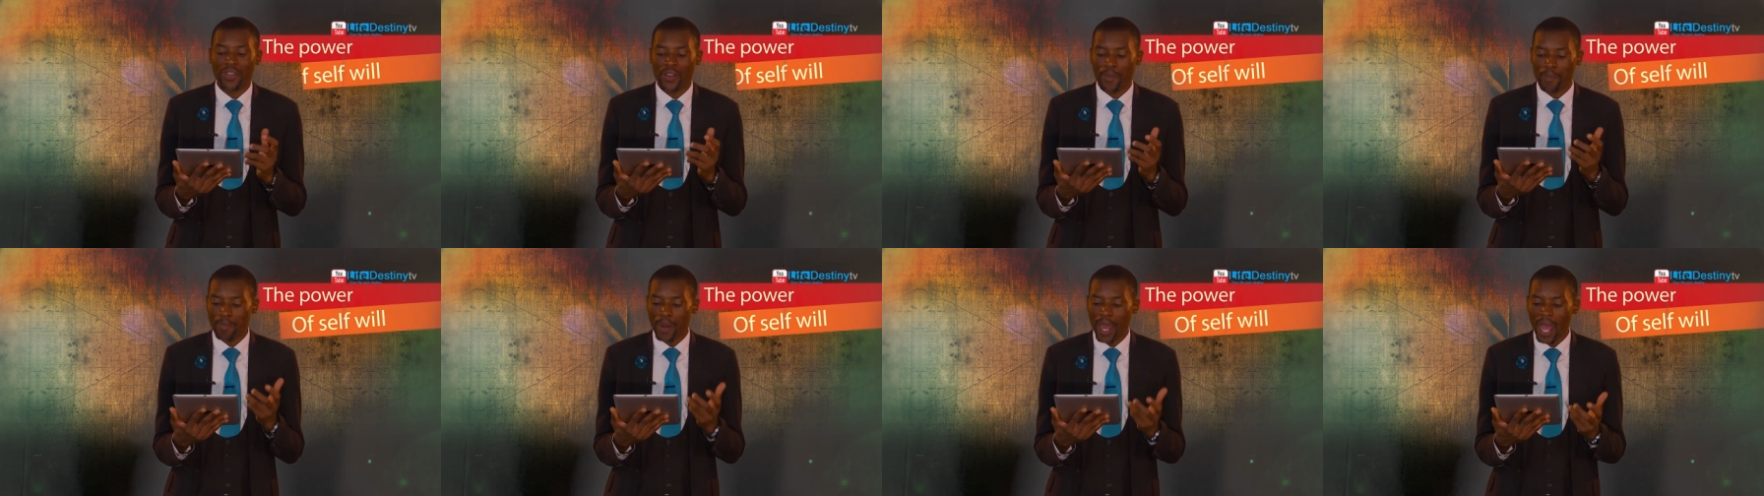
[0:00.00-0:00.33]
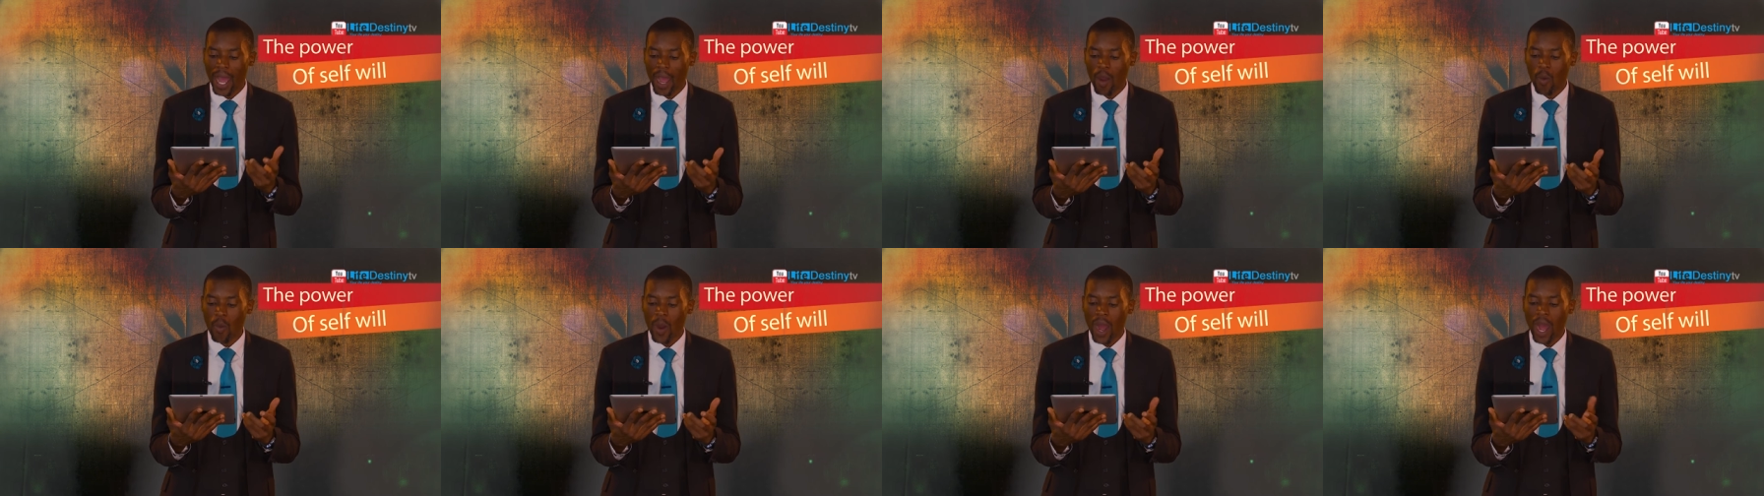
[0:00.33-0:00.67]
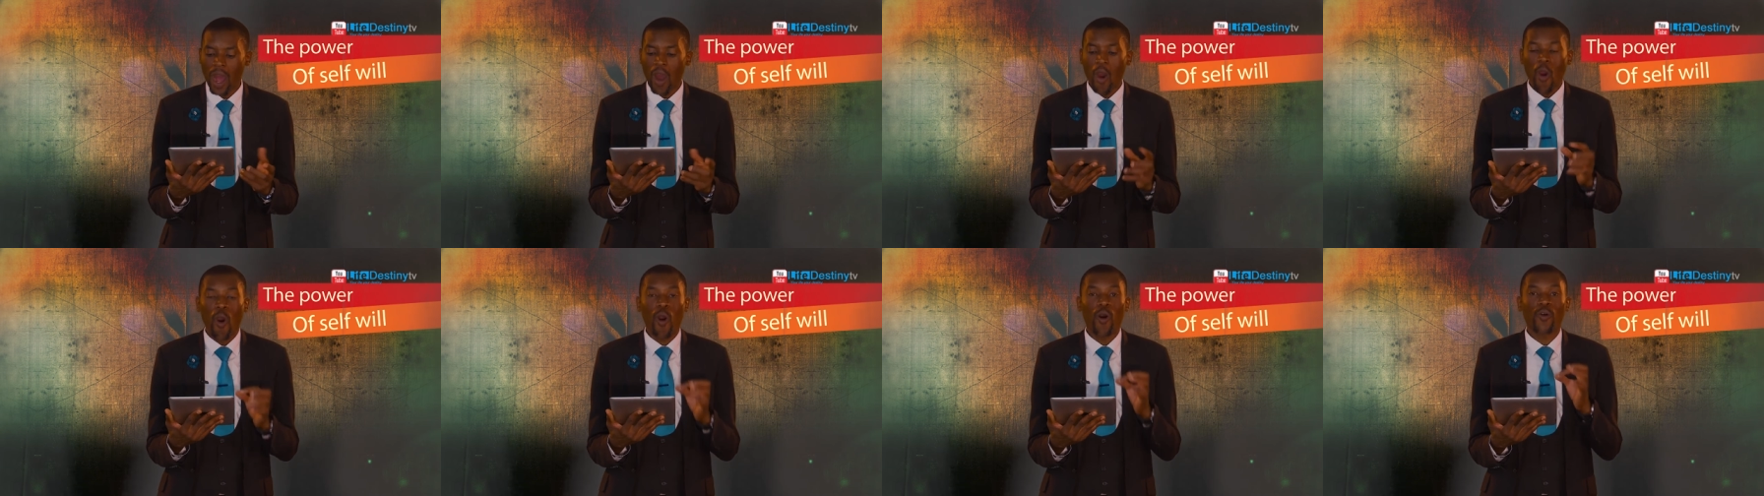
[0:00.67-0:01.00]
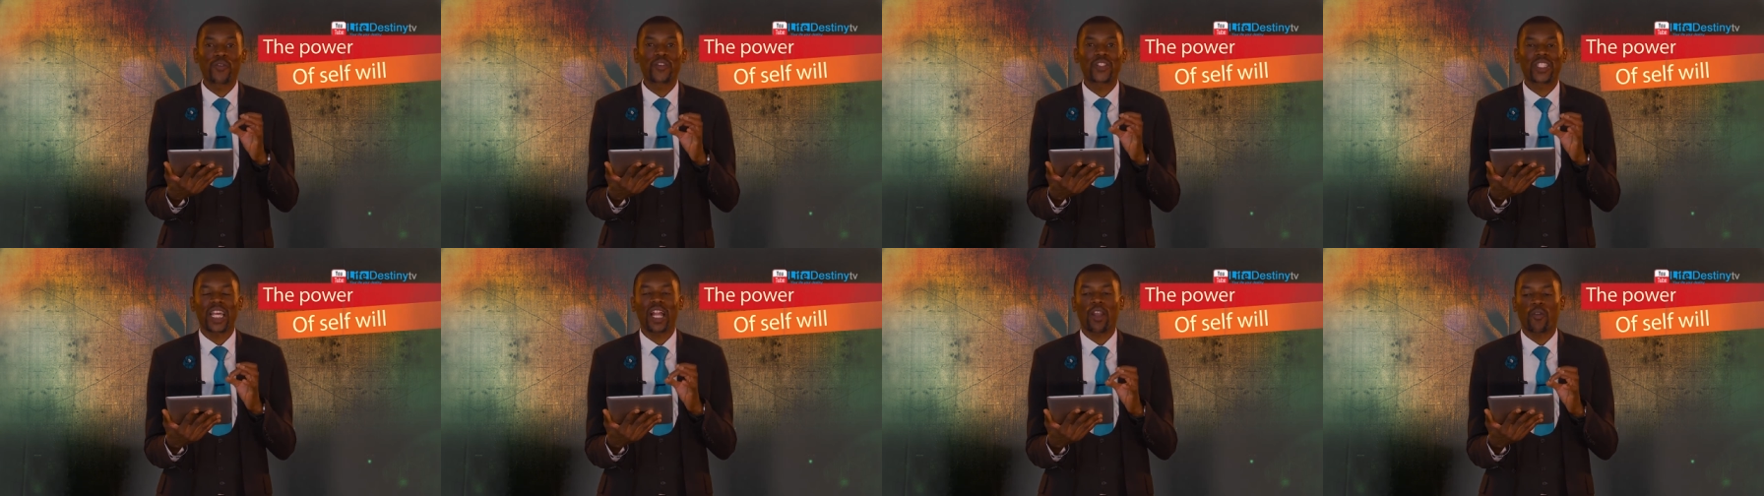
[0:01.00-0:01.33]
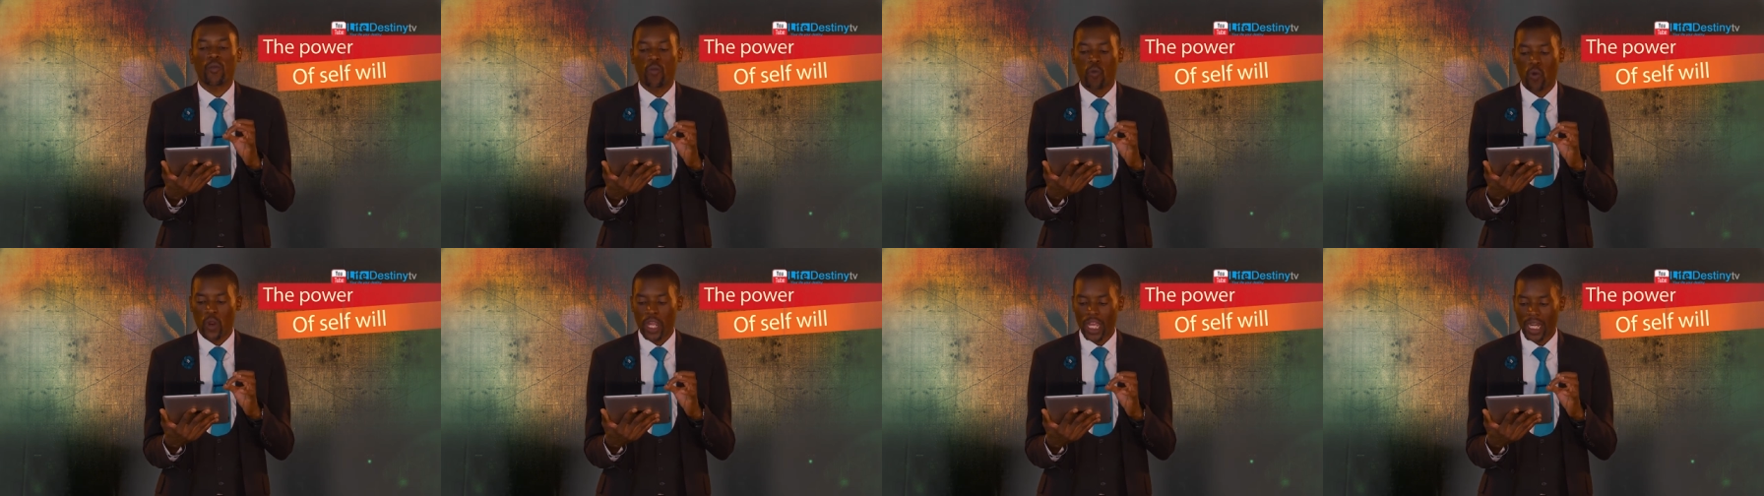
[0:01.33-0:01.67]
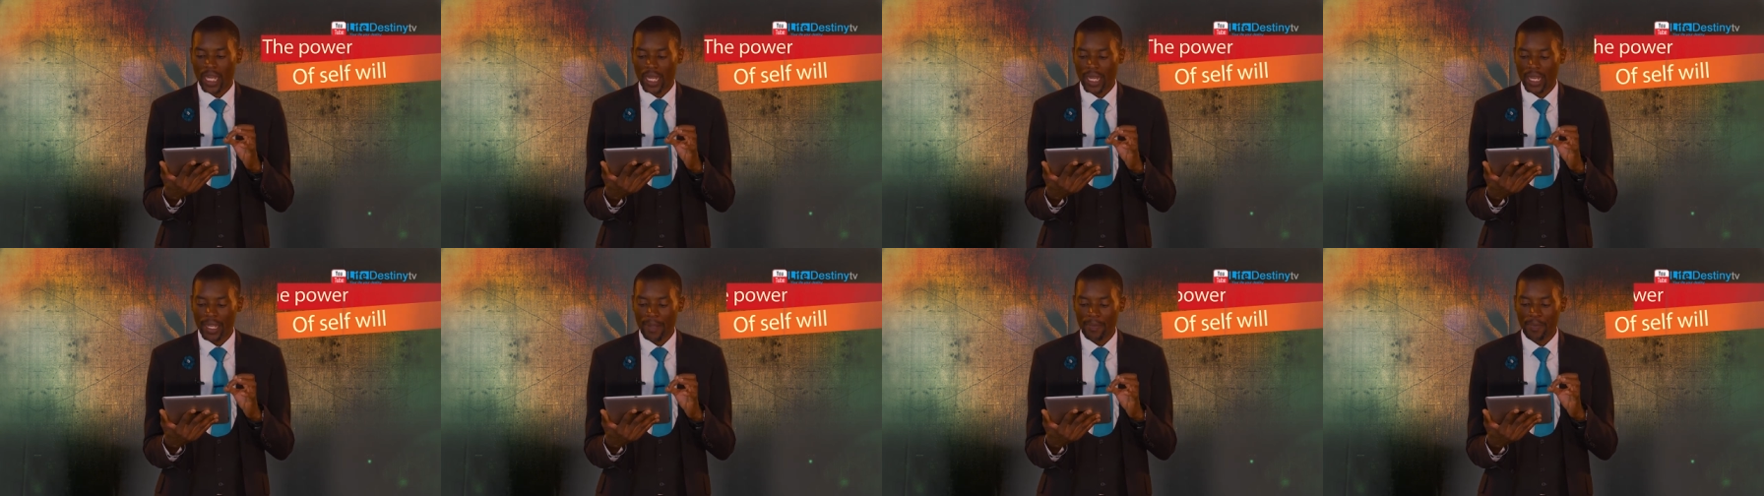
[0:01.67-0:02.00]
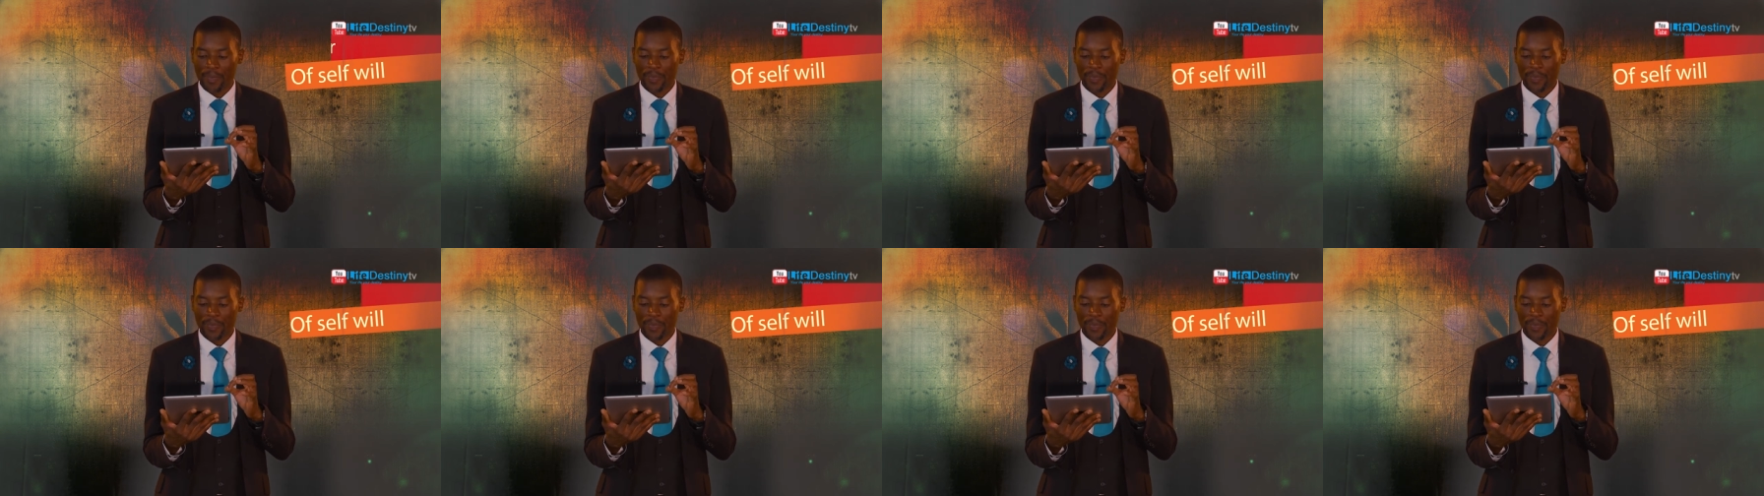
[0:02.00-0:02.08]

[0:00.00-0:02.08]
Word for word: the power of self will.